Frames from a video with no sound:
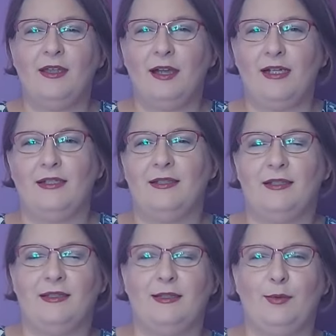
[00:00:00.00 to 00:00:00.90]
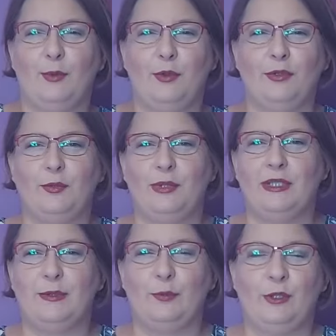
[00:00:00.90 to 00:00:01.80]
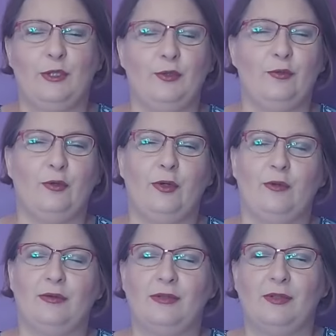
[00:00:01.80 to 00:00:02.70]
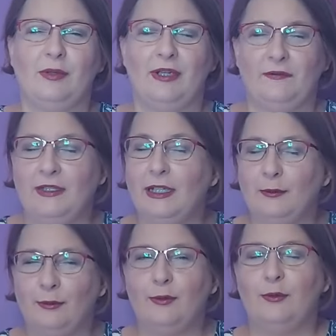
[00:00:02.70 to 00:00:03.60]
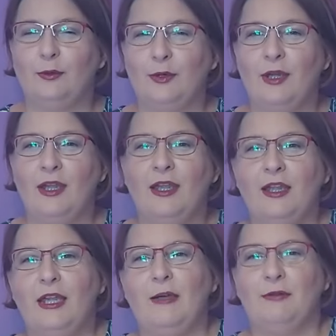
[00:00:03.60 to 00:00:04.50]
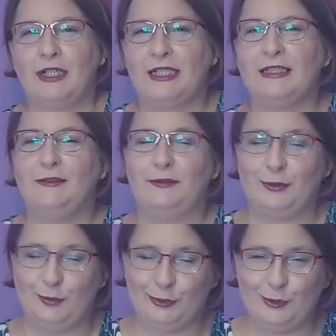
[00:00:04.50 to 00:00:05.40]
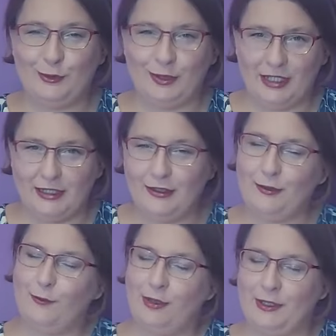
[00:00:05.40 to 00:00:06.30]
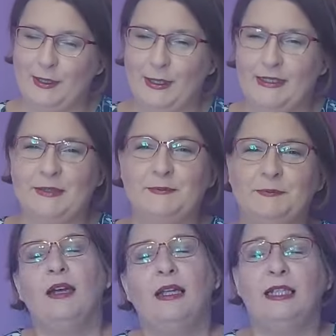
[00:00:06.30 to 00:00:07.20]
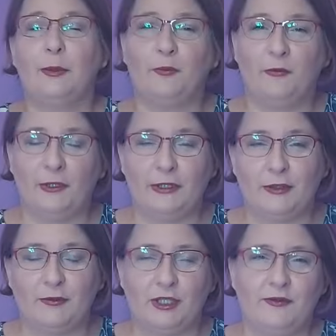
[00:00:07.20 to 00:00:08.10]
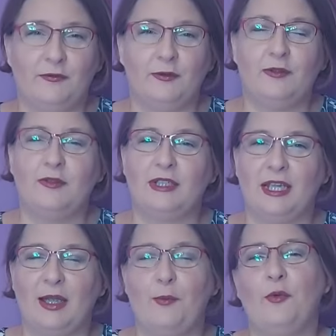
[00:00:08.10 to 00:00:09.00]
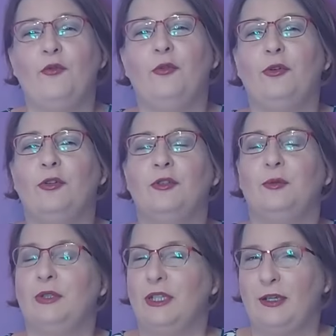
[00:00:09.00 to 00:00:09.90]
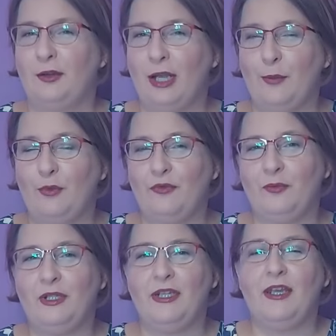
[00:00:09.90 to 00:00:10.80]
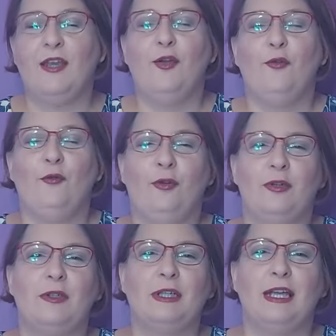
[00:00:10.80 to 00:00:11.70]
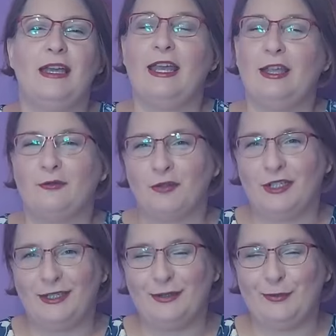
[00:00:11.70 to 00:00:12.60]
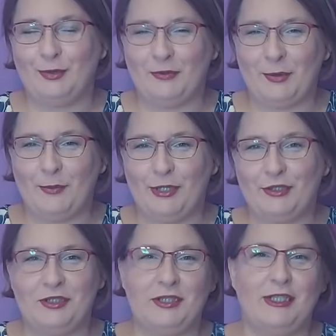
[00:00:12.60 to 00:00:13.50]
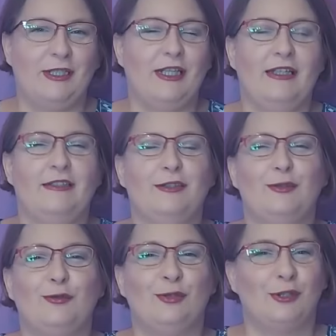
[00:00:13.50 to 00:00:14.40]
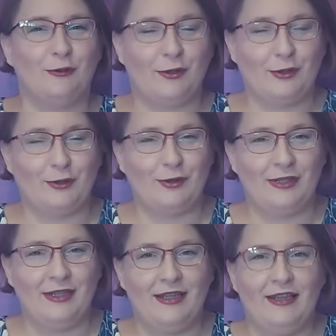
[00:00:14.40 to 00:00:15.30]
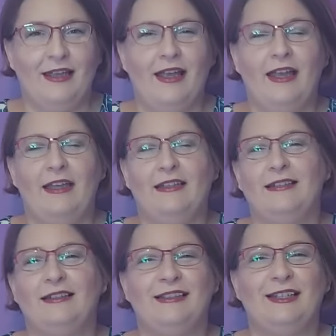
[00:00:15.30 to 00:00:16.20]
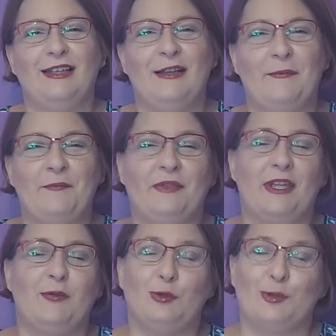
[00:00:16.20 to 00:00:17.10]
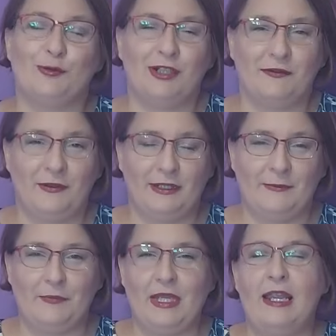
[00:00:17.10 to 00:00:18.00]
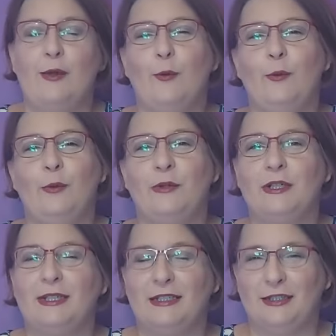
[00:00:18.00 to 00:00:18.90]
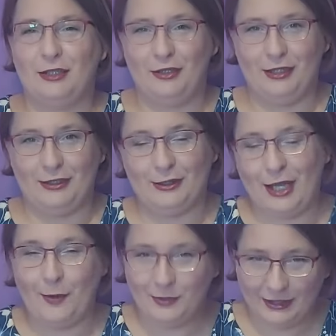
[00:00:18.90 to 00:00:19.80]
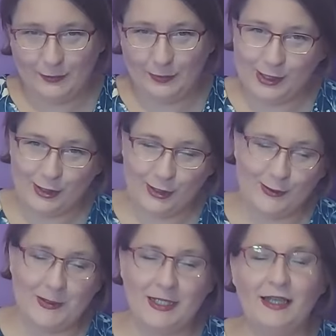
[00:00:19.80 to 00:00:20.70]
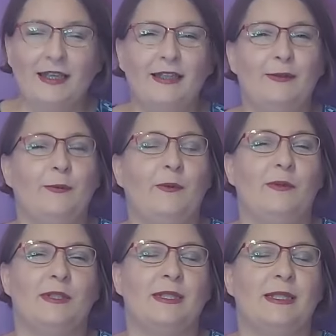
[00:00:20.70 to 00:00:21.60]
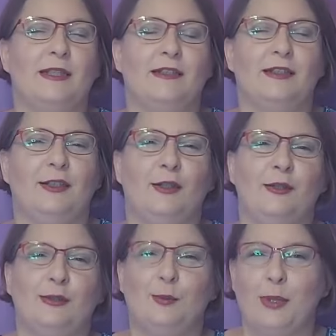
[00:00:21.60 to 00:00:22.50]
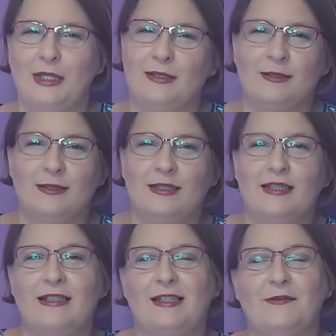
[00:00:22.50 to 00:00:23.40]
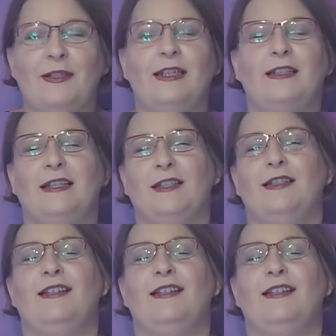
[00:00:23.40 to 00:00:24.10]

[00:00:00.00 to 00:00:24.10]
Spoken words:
Alice has some appointments we need to go to, so I think I will look relatively put together wearing it. And I'm very grateful to Sam for doing a collab with me, for agreeing to be my partner and to cheer on, and it was great fun. We were sending each other update pictures and we were deciding on the buttons and stuff like that.